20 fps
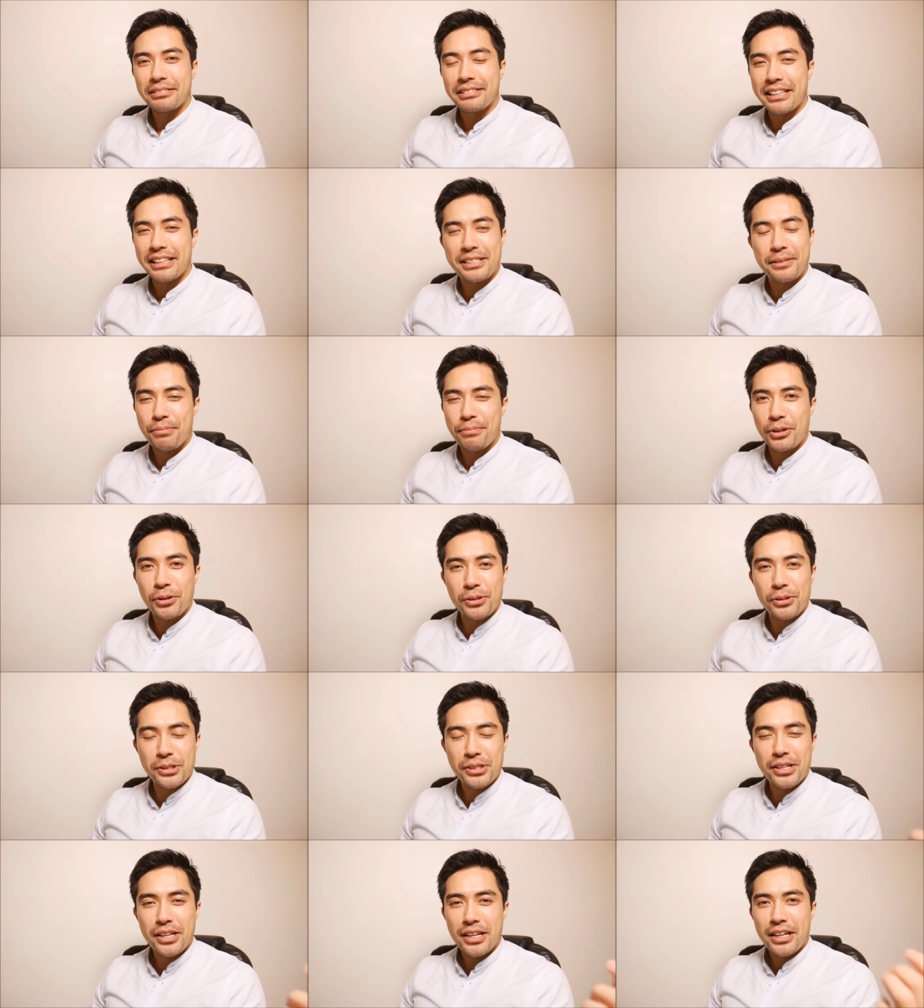It's
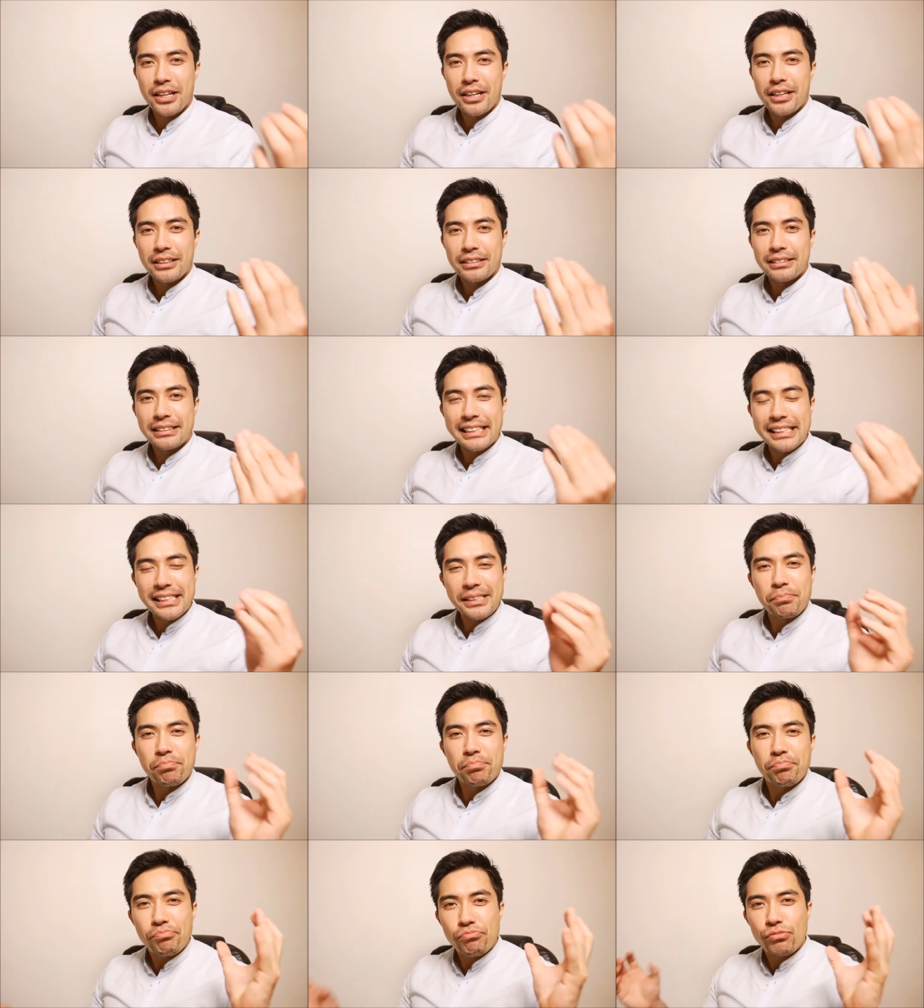because this
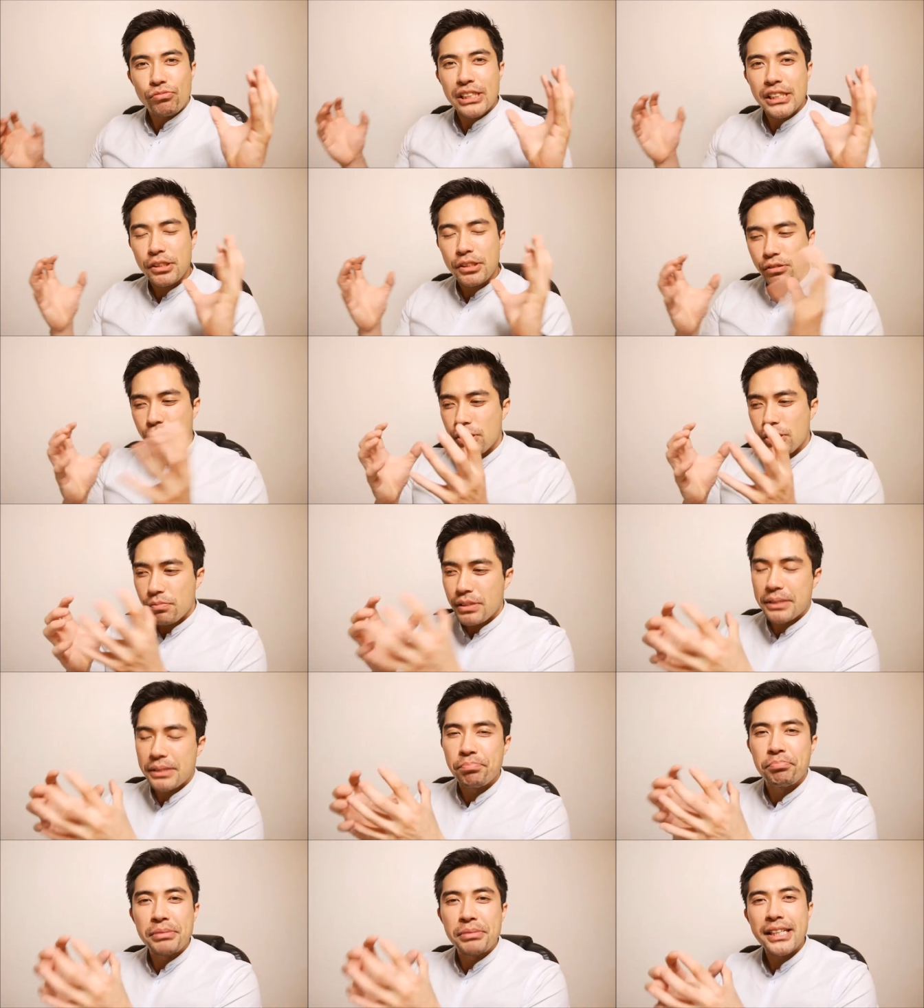this
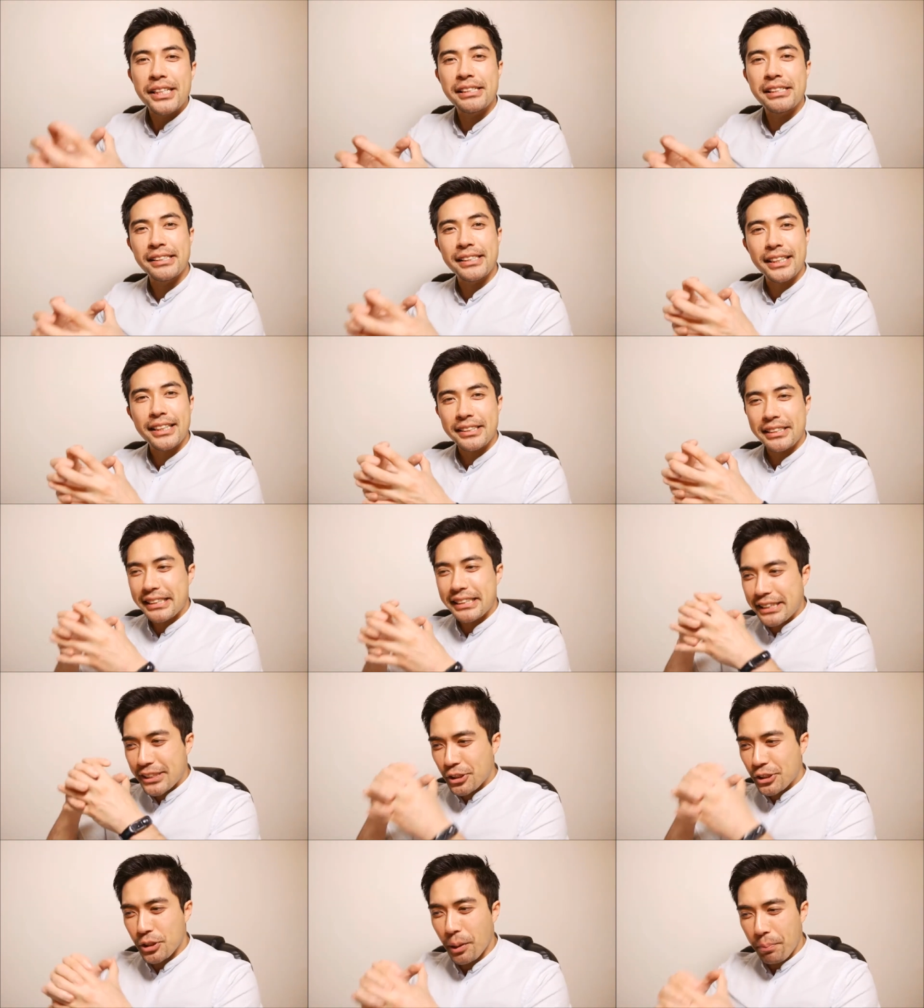this myostatin is
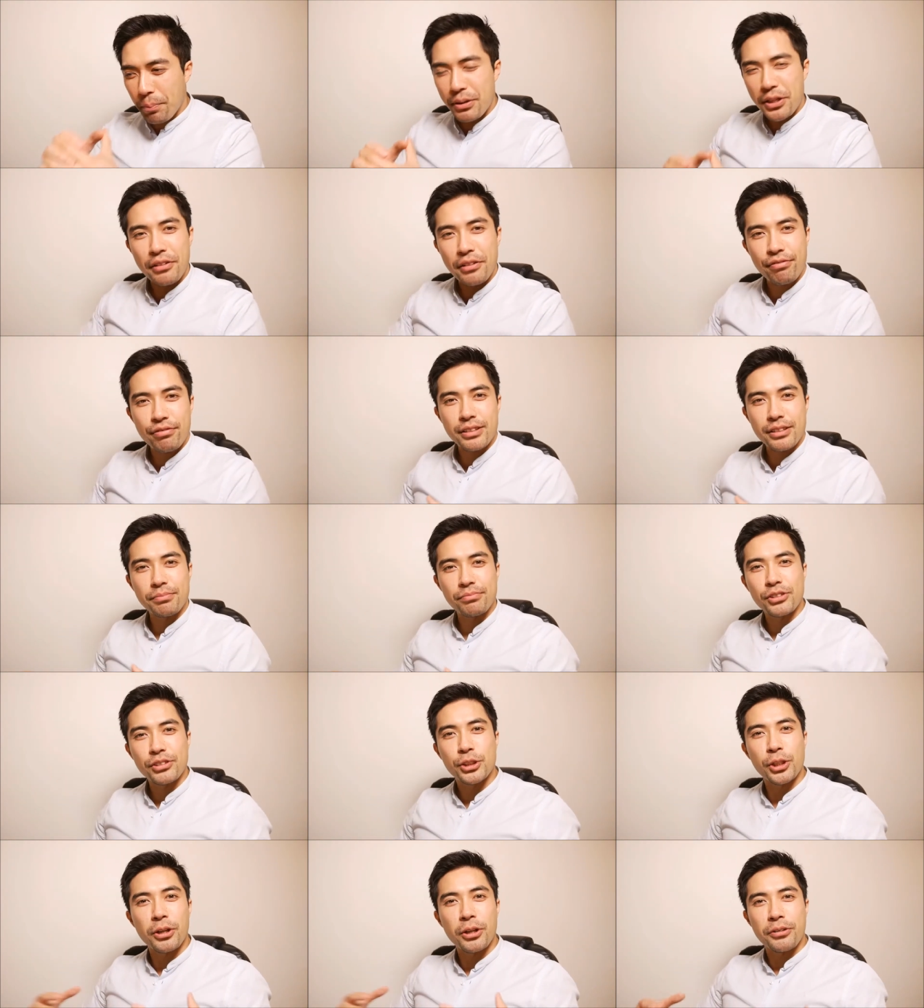stopping you from
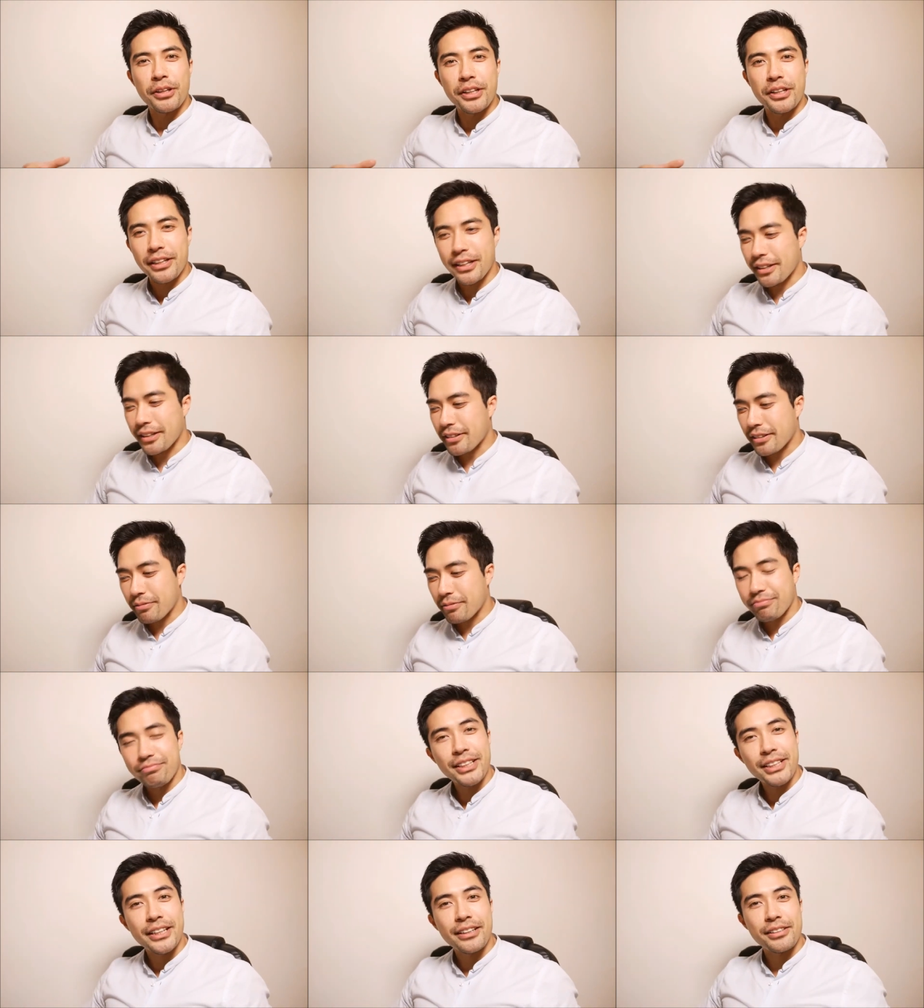growing and
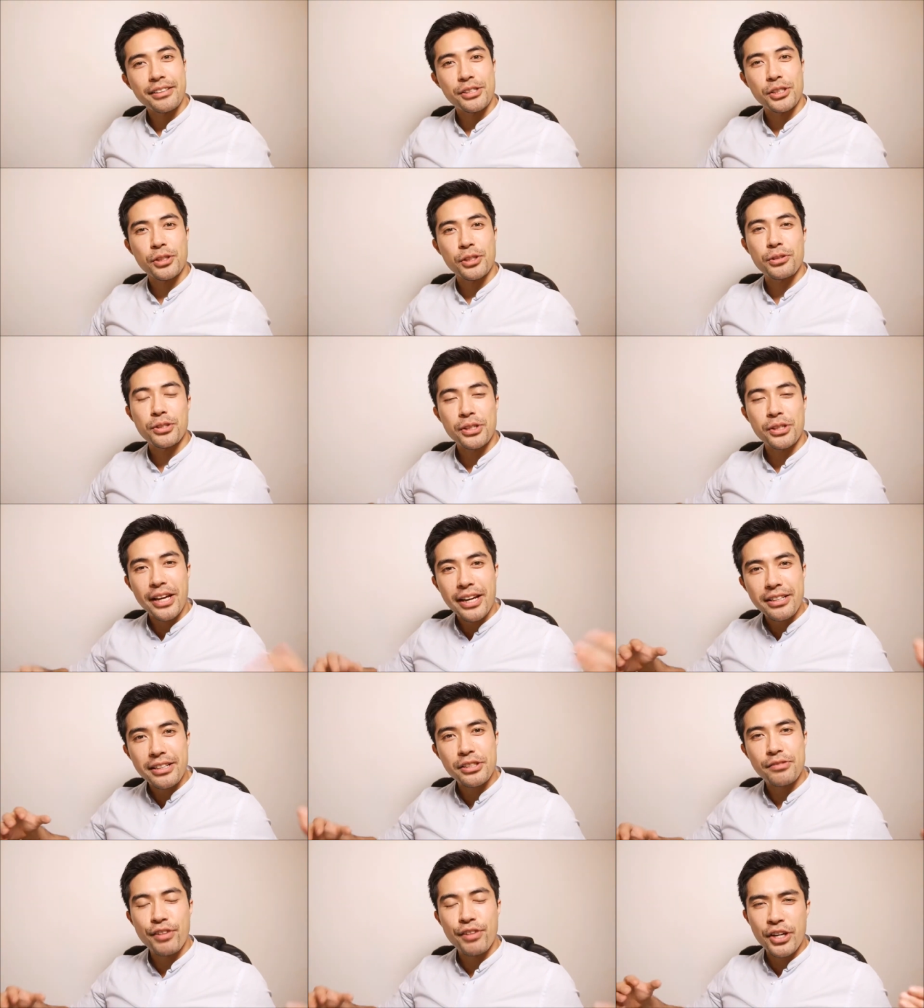yeah so
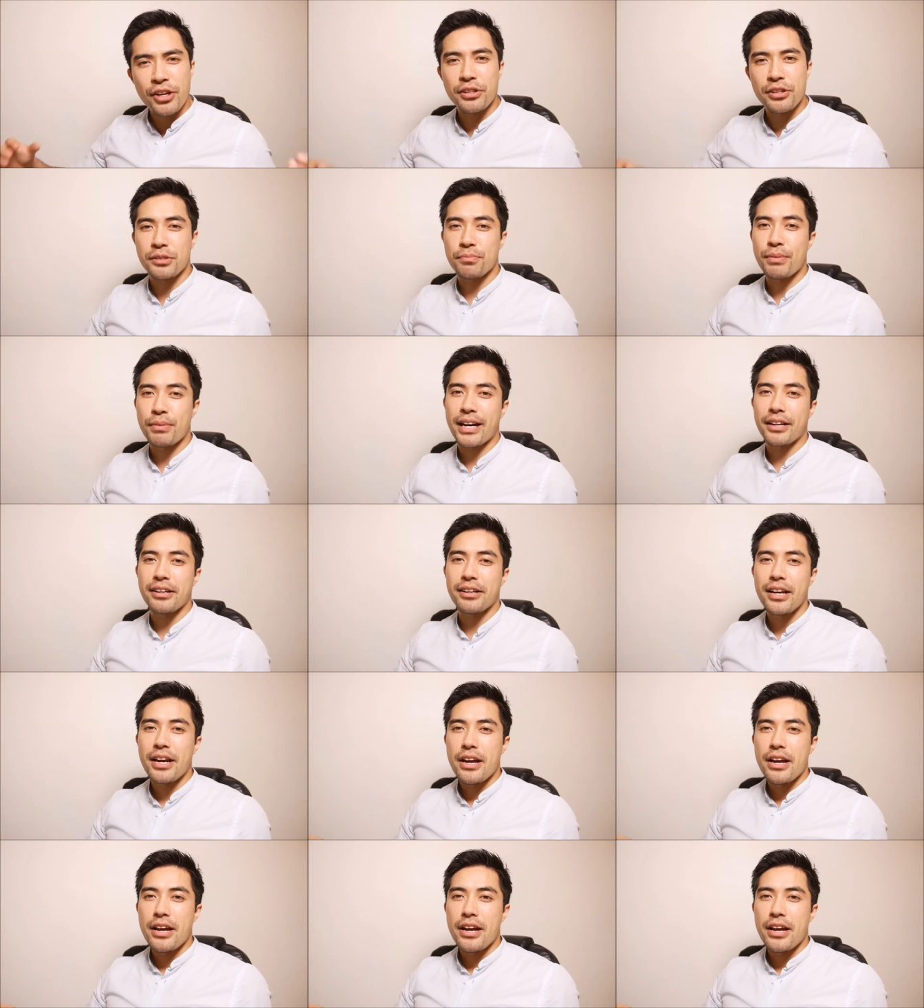today's video is about